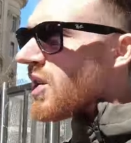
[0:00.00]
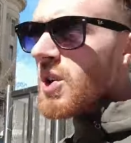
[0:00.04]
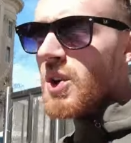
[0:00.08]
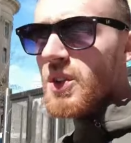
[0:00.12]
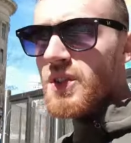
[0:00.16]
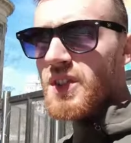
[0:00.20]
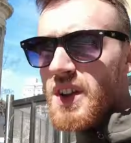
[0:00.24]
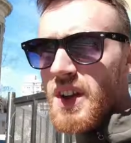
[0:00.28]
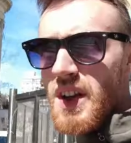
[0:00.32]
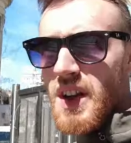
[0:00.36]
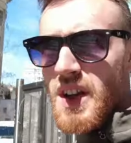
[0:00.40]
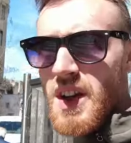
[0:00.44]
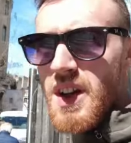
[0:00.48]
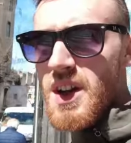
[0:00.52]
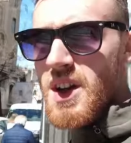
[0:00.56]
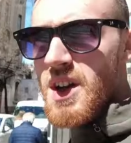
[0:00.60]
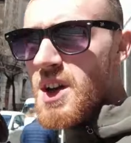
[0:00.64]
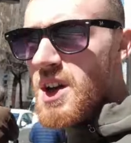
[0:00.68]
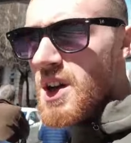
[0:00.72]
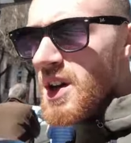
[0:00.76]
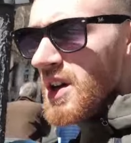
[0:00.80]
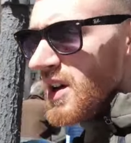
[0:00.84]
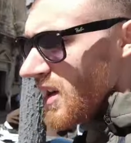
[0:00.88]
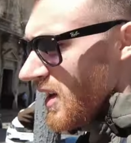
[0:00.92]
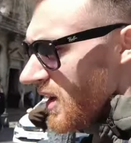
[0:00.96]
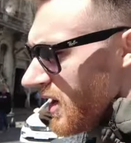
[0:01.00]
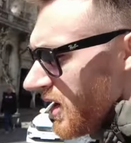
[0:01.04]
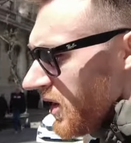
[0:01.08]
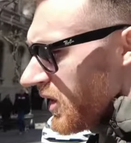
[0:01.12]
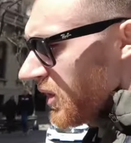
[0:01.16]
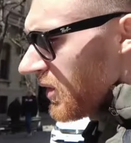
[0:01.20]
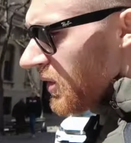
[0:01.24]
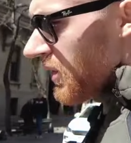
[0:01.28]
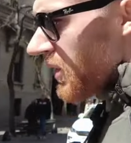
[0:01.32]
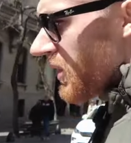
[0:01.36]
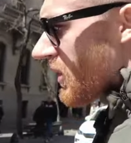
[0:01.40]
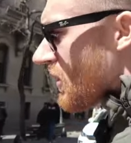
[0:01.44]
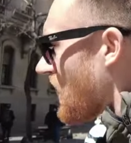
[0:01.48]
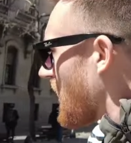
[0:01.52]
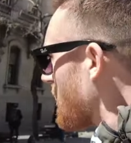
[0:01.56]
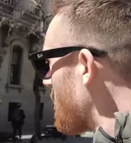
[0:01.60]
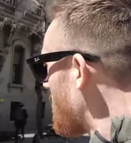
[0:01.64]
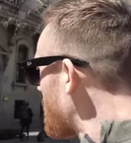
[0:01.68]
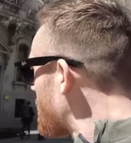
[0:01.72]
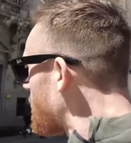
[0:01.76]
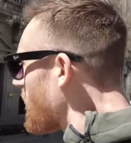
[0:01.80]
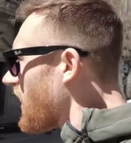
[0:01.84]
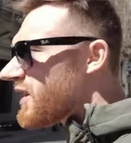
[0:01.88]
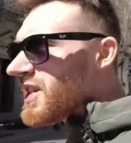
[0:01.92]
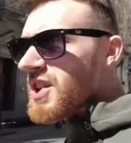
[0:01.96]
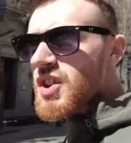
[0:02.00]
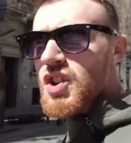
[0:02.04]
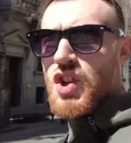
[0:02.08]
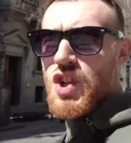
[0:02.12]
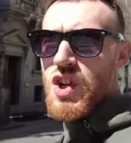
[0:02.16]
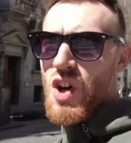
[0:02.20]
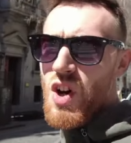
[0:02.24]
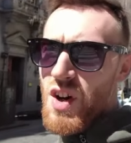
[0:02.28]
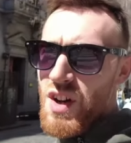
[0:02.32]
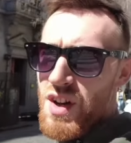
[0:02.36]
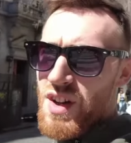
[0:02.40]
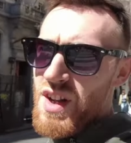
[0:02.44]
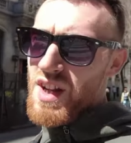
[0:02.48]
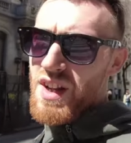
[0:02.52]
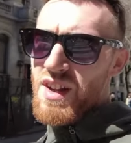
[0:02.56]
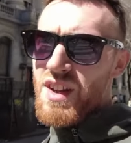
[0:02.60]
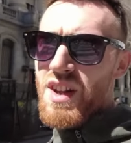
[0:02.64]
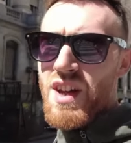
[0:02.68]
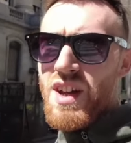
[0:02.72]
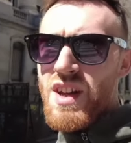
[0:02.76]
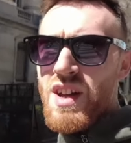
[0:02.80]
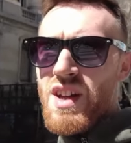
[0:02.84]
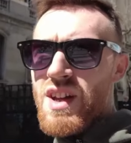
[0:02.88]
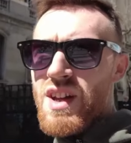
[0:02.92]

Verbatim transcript: hoodie when the sun is shining.